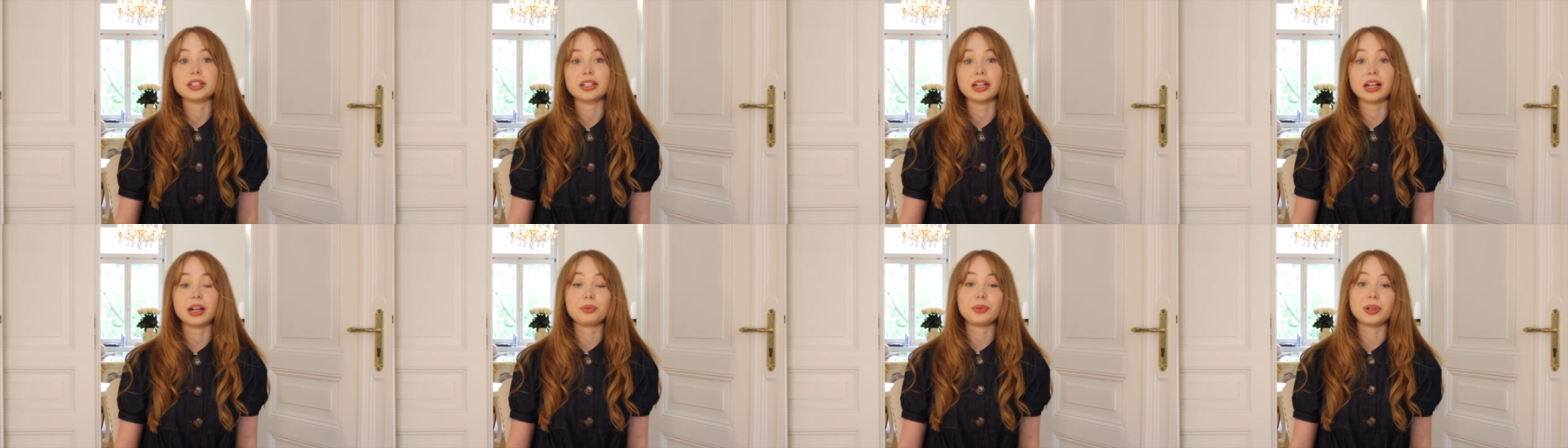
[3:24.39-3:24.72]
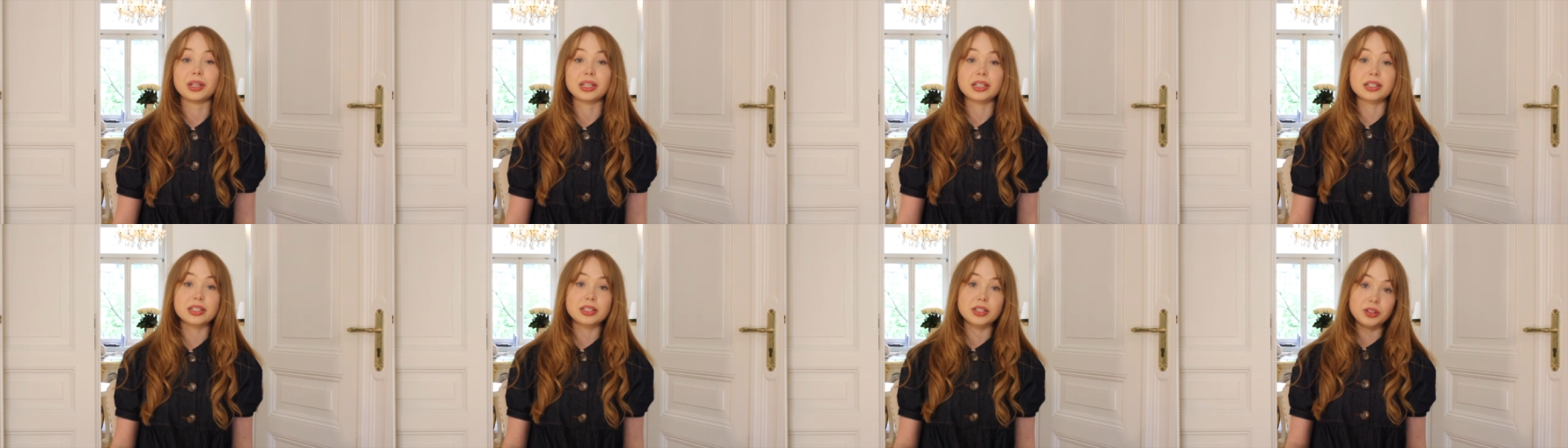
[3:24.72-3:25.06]
and I
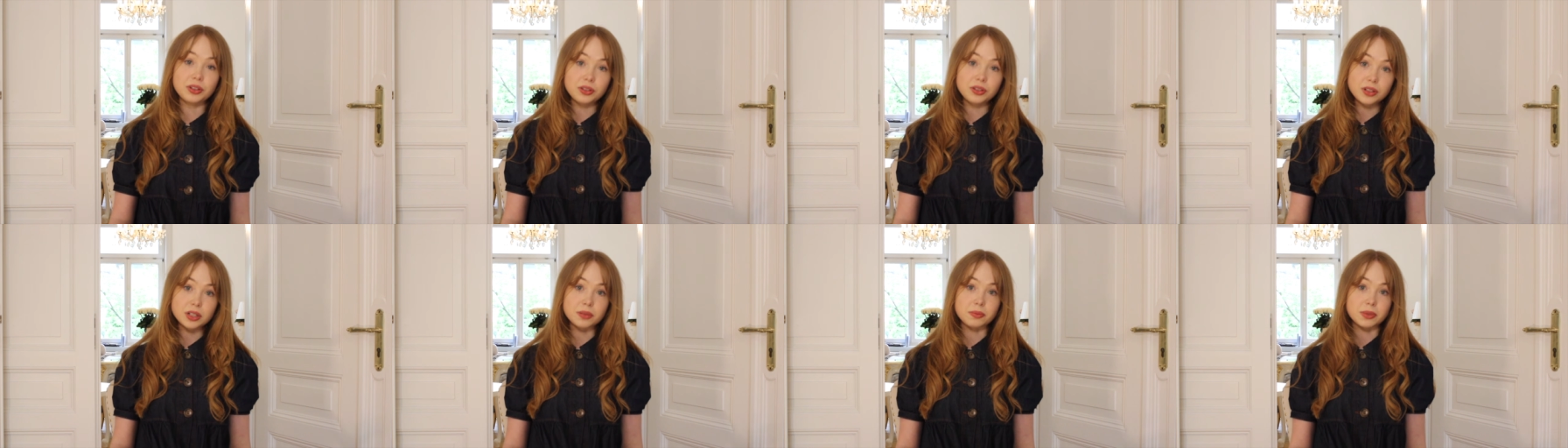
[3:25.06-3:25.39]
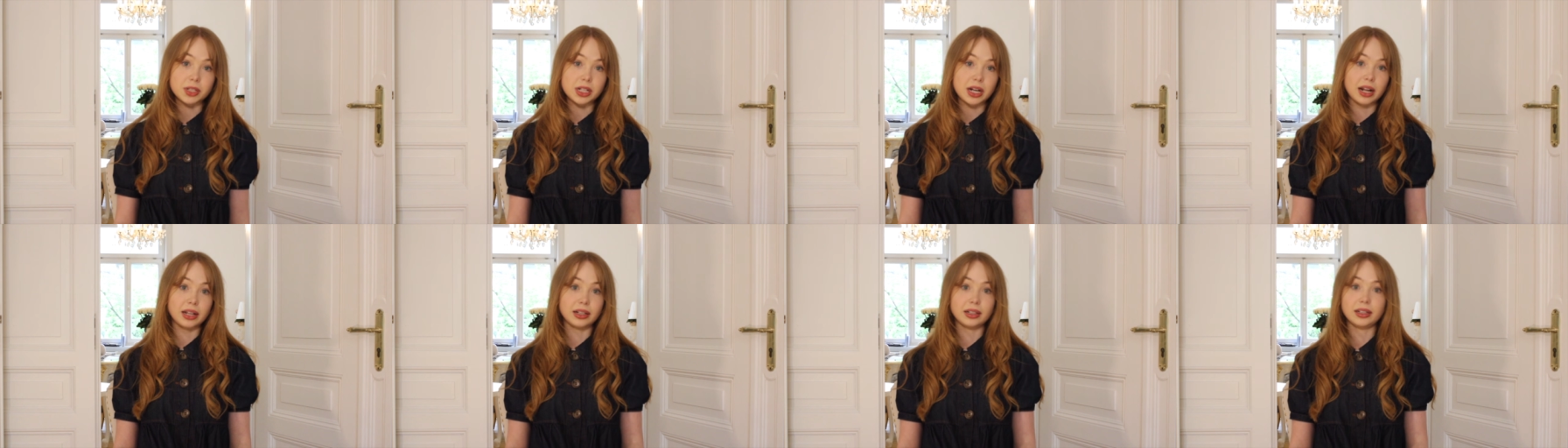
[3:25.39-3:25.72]
run this YouTube
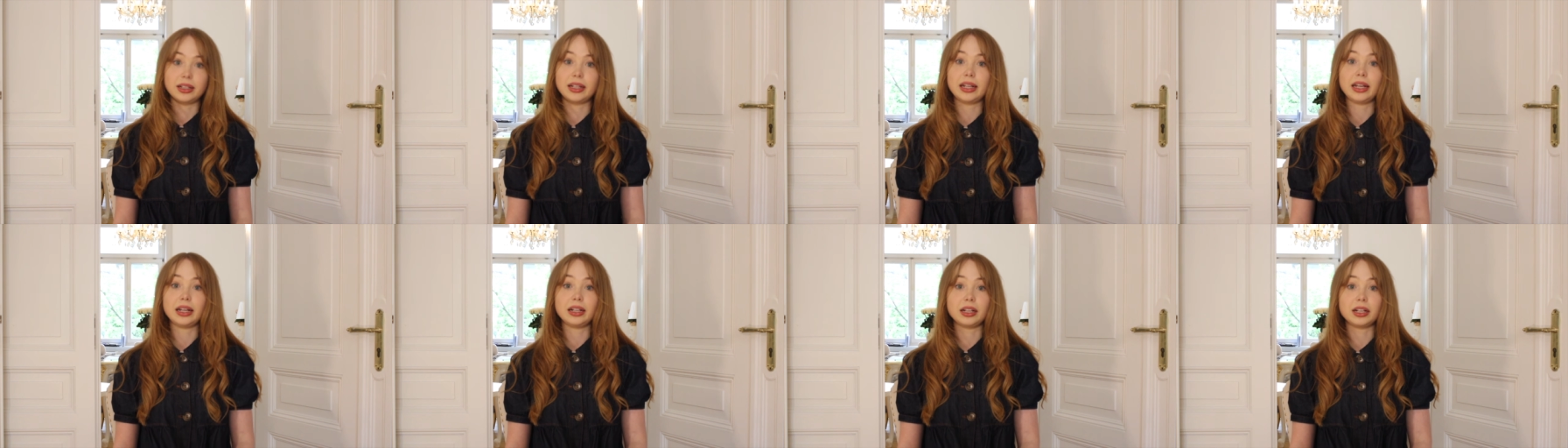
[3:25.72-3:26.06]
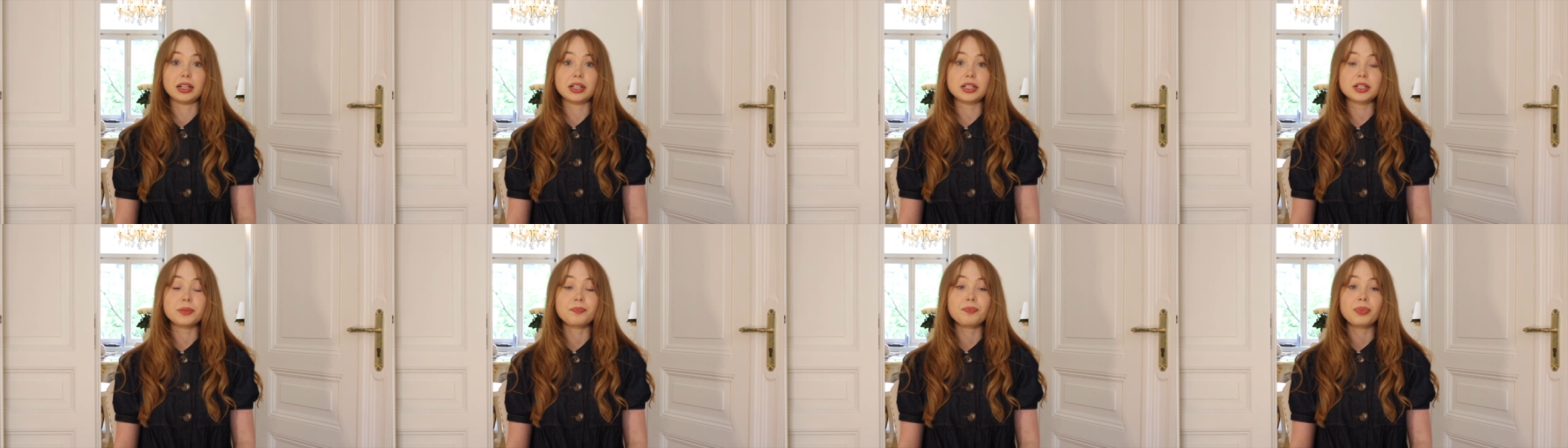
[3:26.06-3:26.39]
channel in
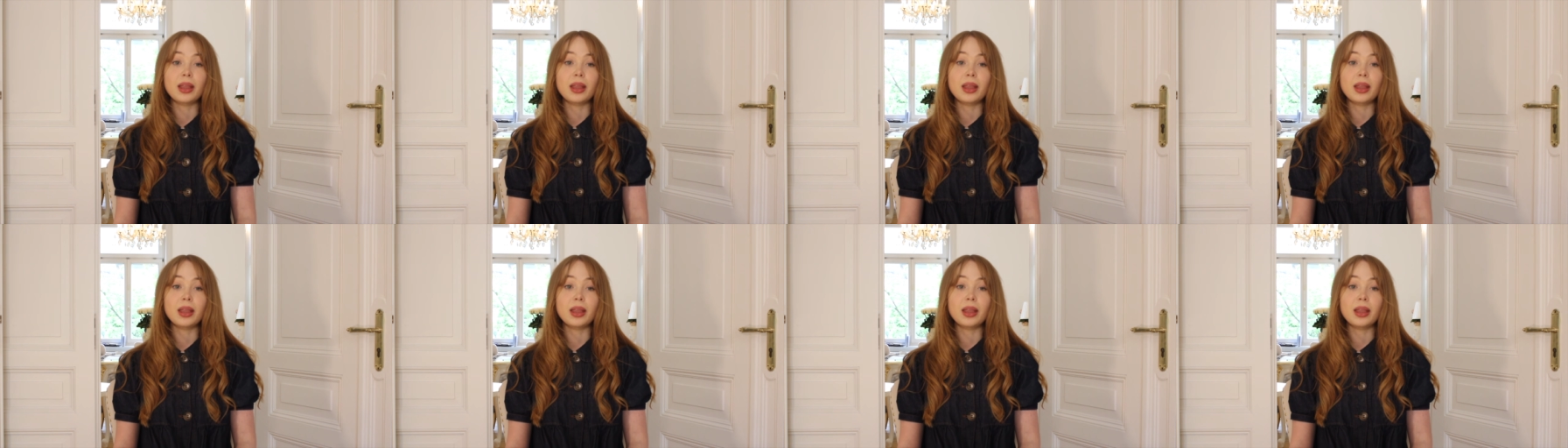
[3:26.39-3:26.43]
English.